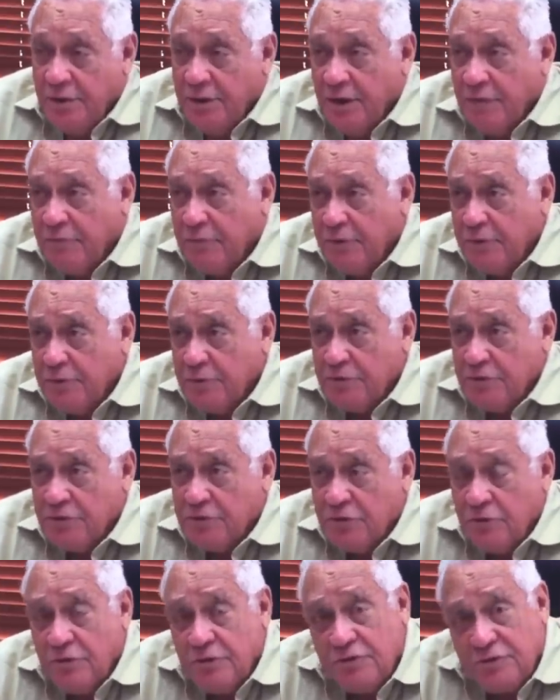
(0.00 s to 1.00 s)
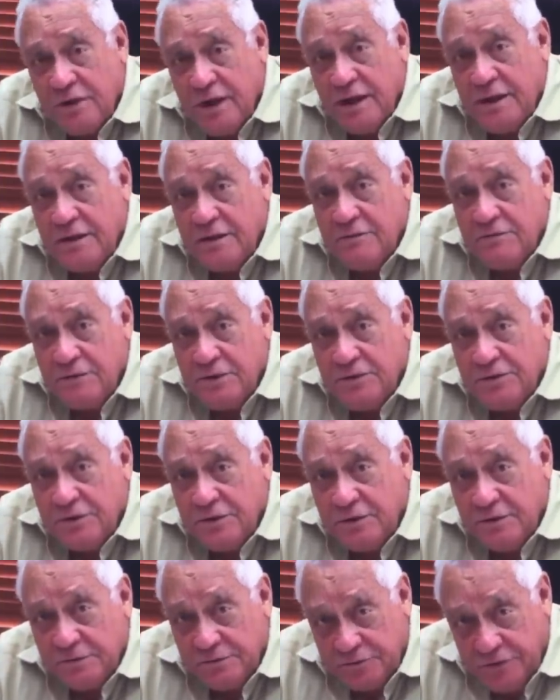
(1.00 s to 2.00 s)
Therefore it was a short-sighted
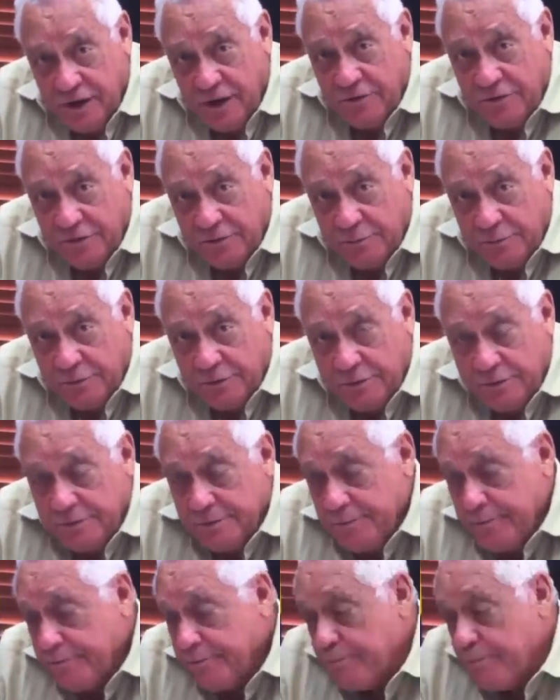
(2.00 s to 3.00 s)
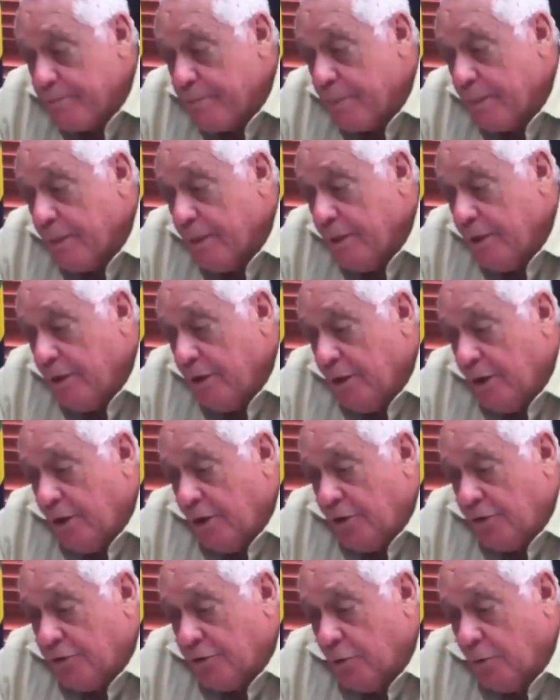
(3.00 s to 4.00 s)
vision of transport.
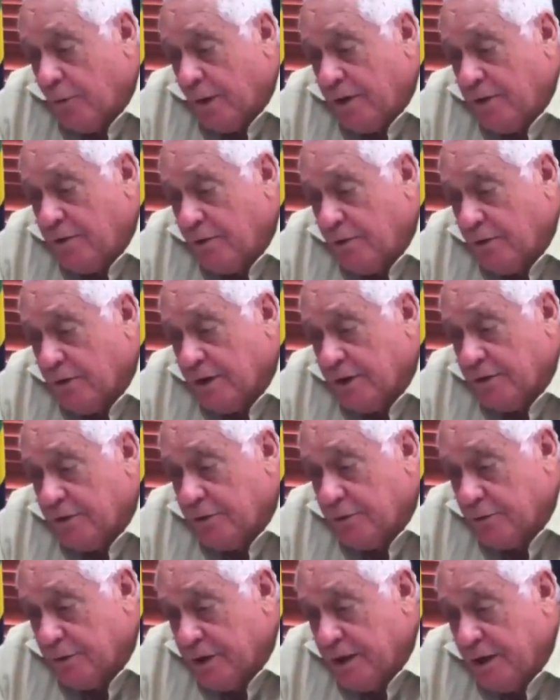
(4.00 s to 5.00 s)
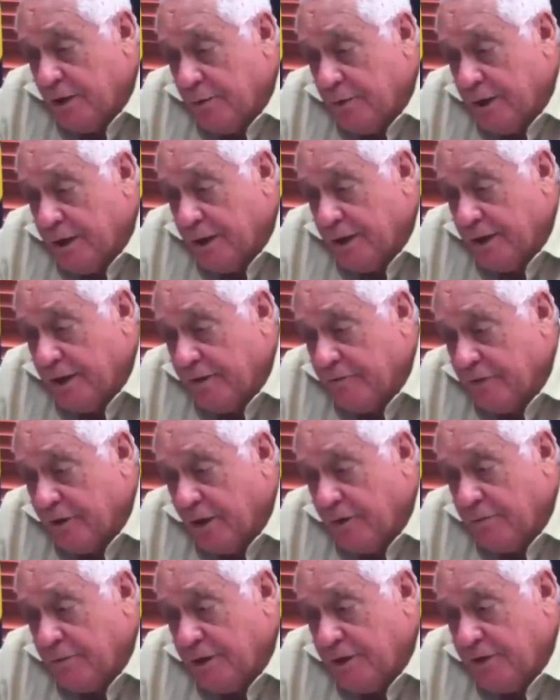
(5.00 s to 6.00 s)
So when you look at the railway, and I've
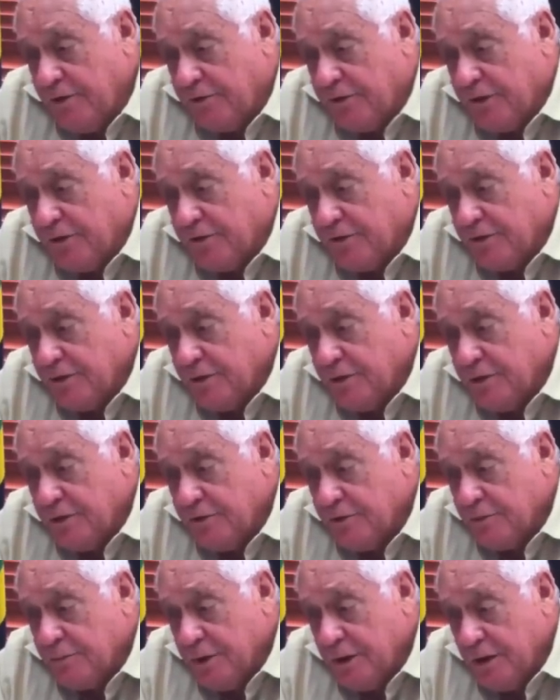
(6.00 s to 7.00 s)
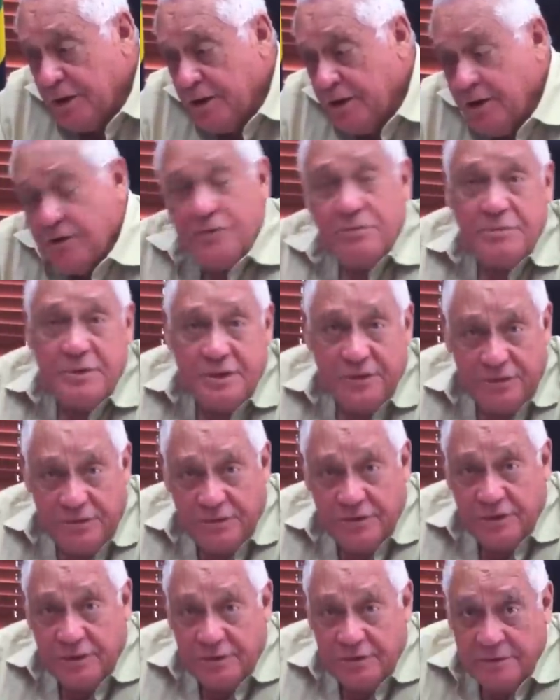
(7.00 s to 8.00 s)
not been interested in this merely as
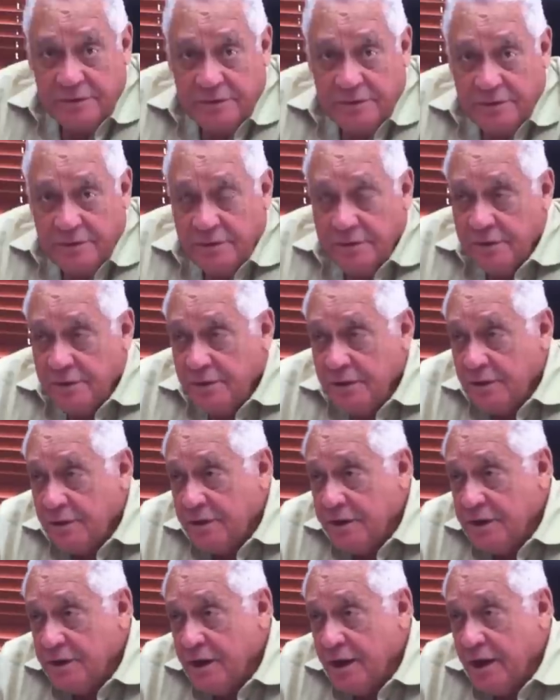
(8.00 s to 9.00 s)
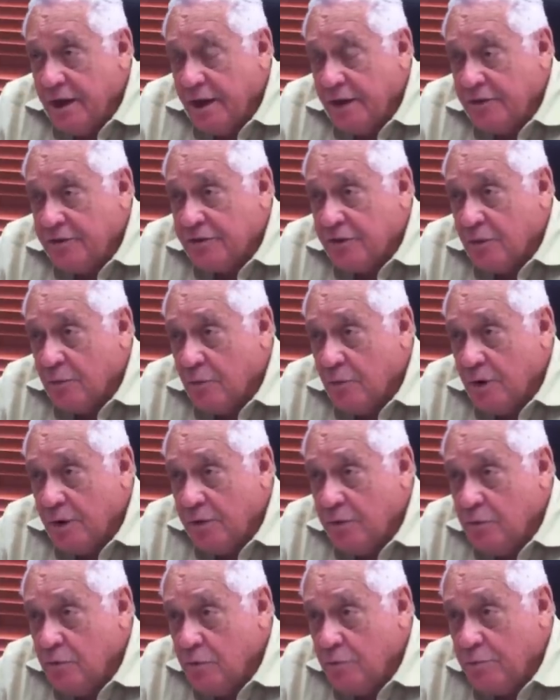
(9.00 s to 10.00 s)
minister, indeed I had
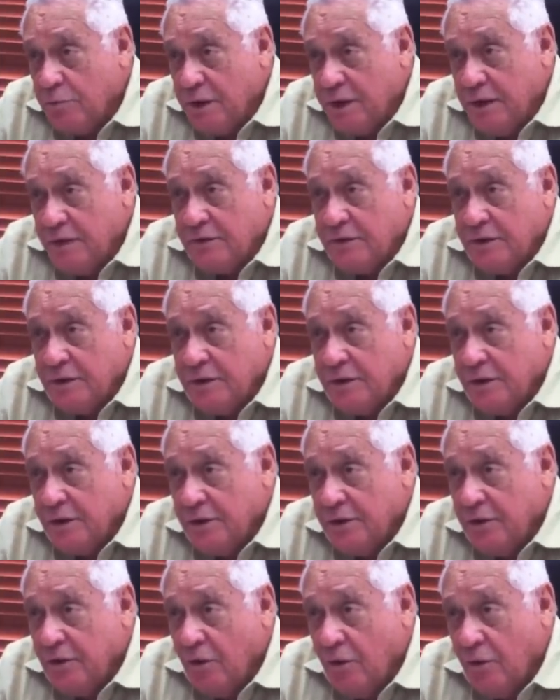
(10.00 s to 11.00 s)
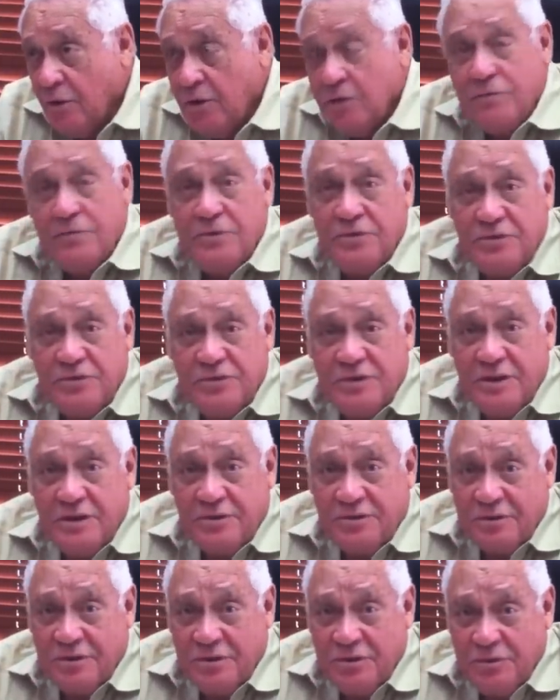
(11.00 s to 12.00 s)
someone who painted all of the
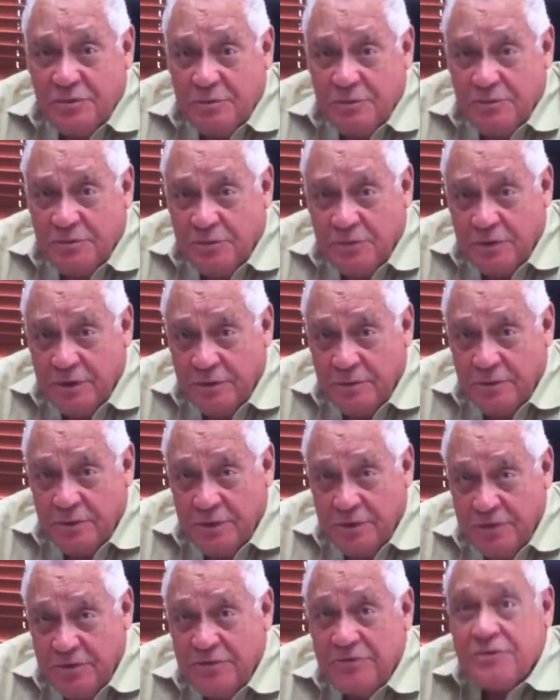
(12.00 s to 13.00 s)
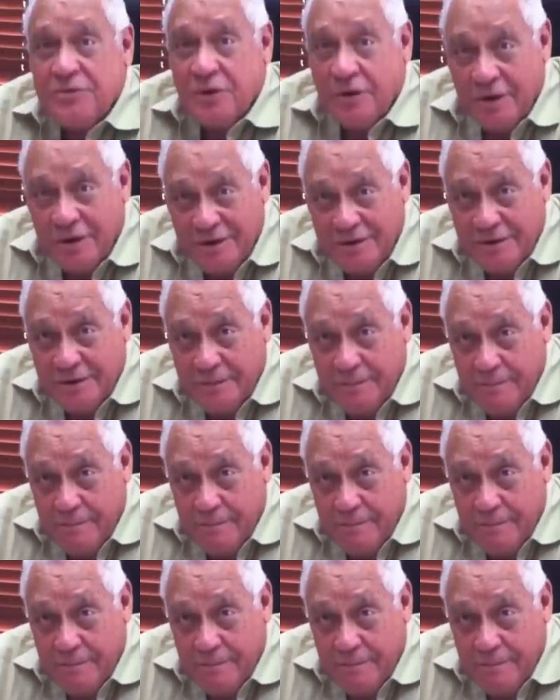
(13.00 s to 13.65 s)
stations before they were destroyed,